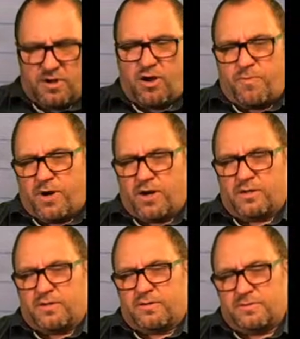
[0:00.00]
our
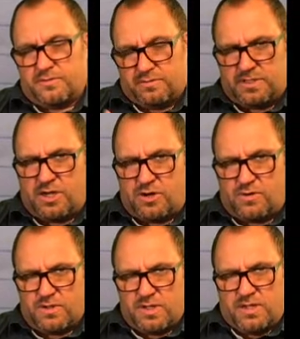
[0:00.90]
particle?
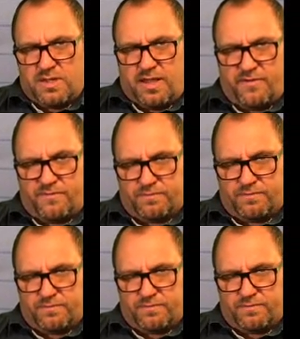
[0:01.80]
So if,
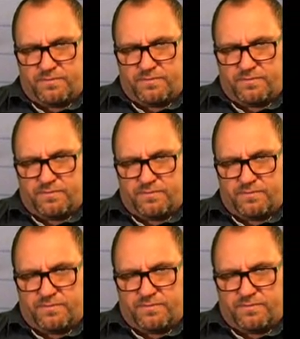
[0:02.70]
say,
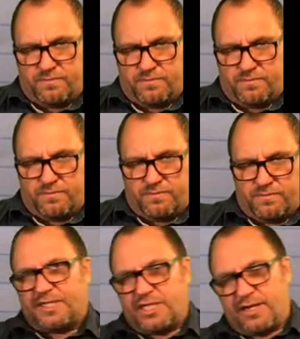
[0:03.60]
one object is
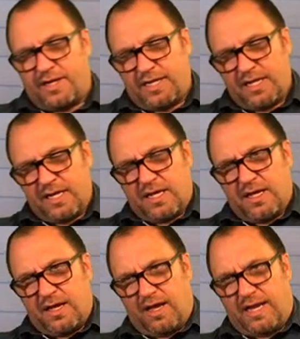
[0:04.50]
stationary
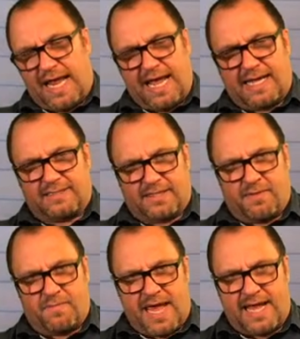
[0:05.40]
and it has
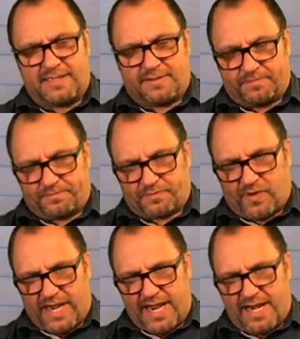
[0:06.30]
some mass,
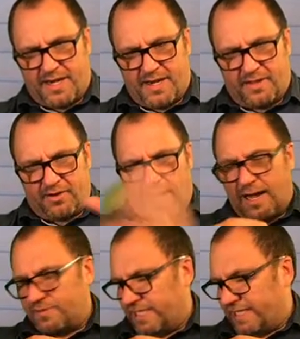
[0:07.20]
and another
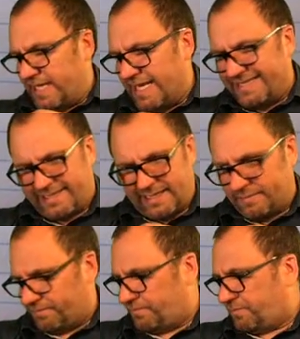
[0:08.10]
object hits
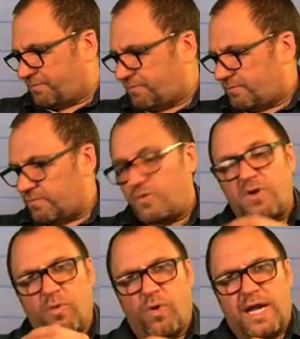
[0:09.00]
it,
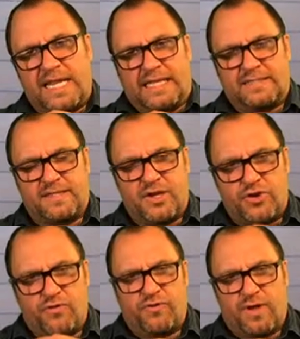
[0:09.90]
what is the
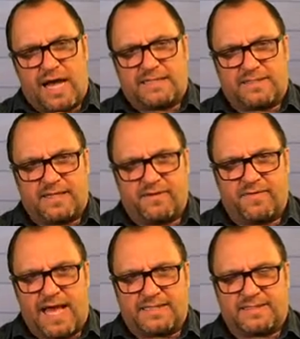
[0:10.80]
new velocity of
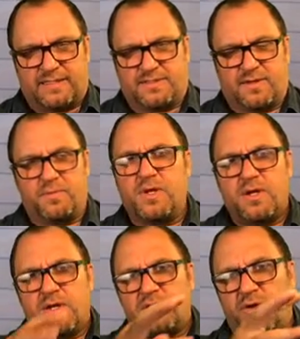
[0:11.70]
that system?
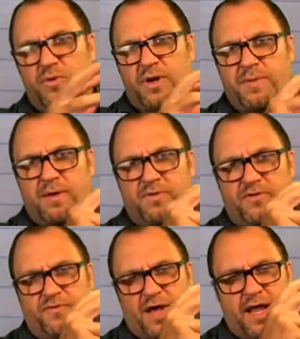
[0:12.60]
So we want to be able
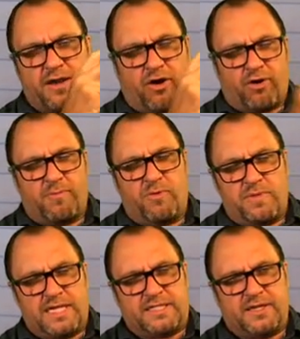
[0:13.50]
to find our
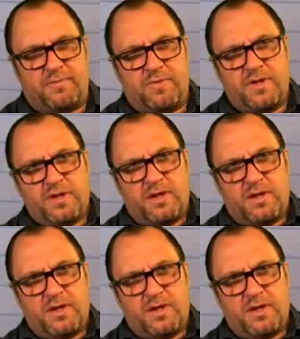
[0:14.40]
momentum